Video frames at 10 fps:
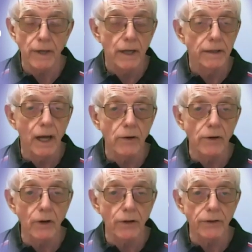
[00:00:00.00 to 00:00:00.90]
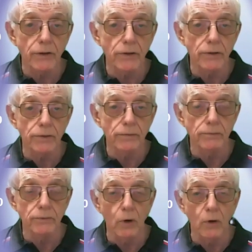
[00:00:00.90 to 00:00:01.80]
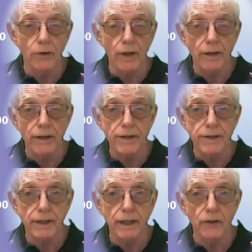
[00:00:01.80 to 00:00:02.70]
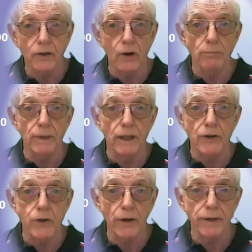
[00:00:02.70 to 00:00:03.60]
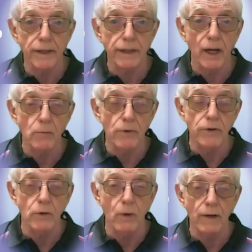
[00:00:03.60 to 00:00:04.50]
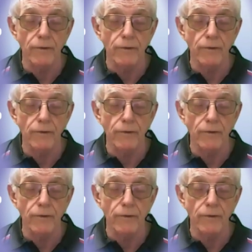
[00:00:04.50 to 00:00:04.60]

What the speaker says: Now, you've got to note that this cannot be a joint account with your wife.